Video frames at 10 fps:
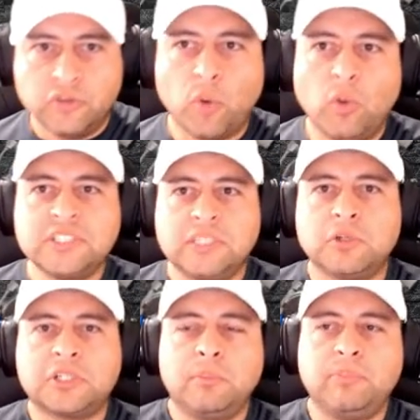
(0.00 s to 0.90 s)
the ones that
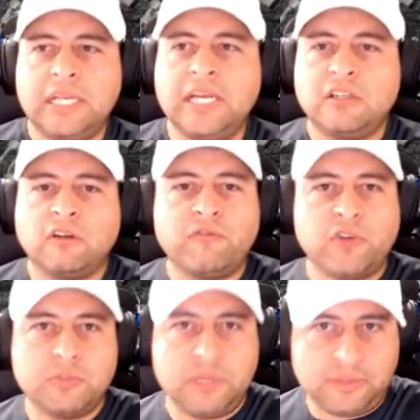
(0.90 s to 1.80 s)
were complaining in the
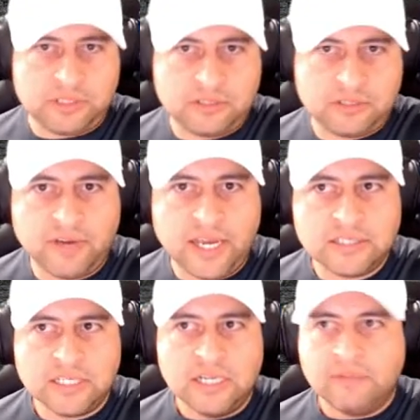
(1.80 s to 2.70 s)
first place about this
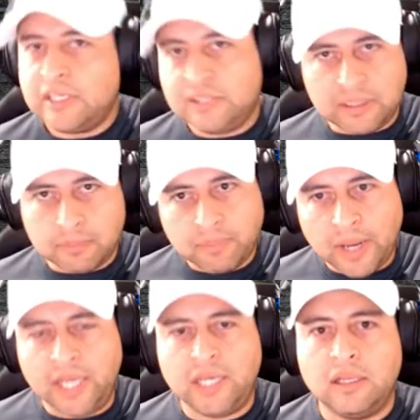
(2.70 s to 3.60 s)
device that didn't
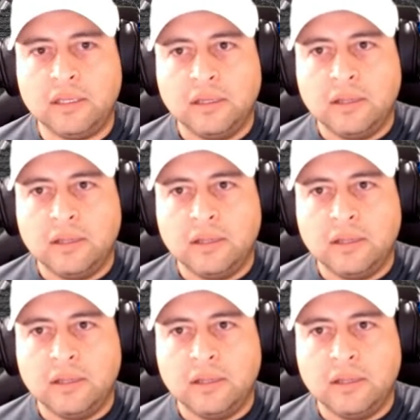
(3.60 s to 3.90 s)
buy it.